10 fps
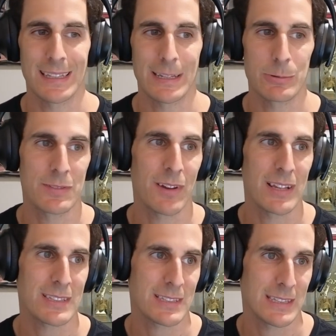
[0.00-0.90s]
He was
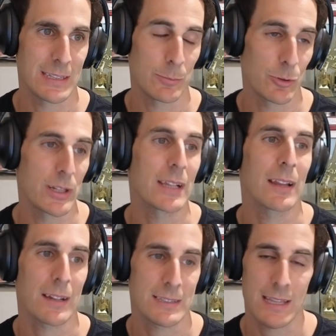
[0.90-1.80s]
fastest in the morning.
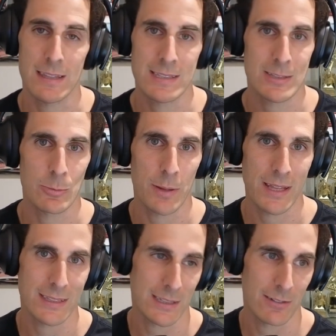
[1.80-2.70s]
Like I said, they're still
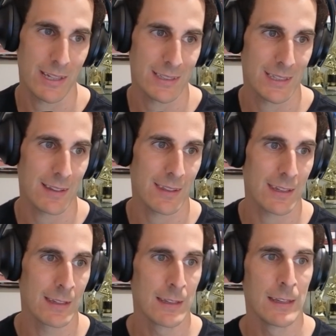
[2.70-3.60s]
pounding around out there.